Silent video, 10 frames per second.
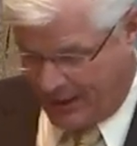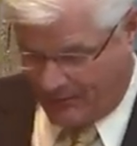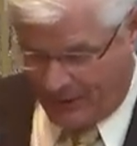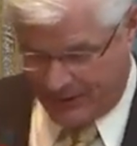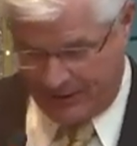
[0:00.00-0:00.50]

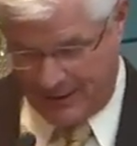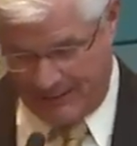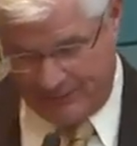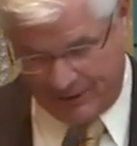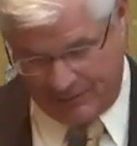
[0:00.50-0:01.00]
wasn't the
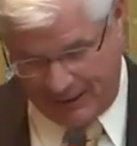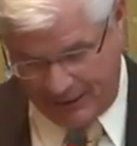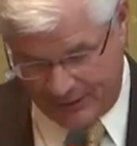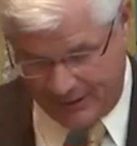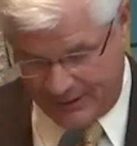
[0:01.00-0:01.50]
governor's plan,
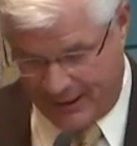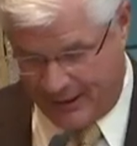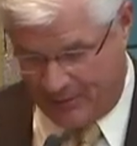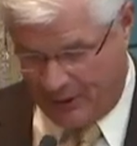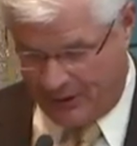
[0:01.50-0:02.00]
she decided
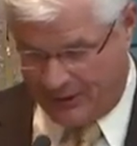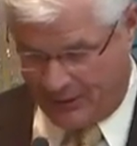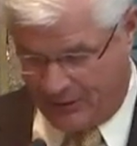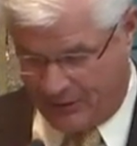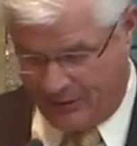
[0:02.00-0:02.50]
to punish
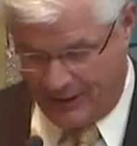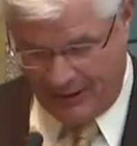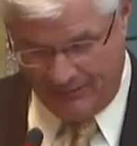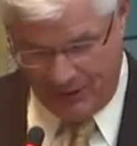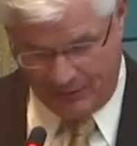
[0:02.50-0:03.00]
those who need
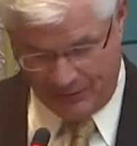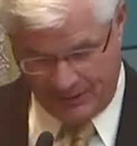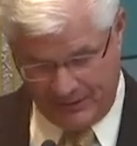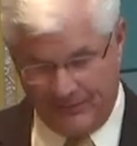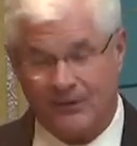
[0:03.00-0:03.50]
it
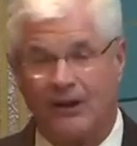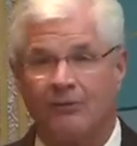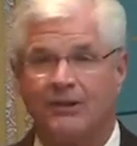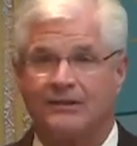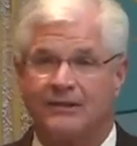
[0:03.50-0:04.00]
most, our
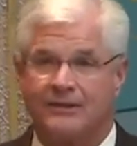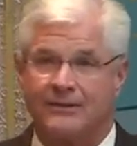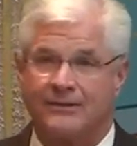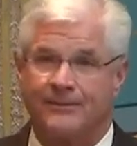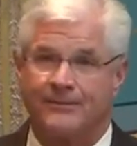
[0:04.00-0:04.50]

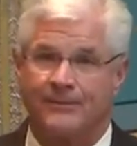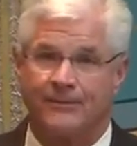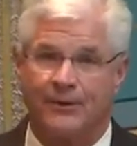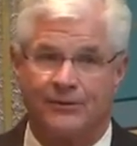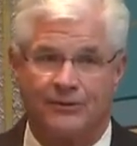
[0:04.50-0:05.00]
businesses,
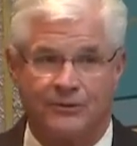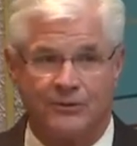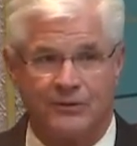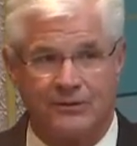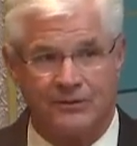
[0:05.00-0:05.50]
our
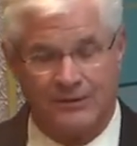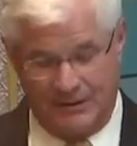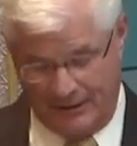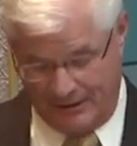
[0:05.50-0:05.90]
schools, and our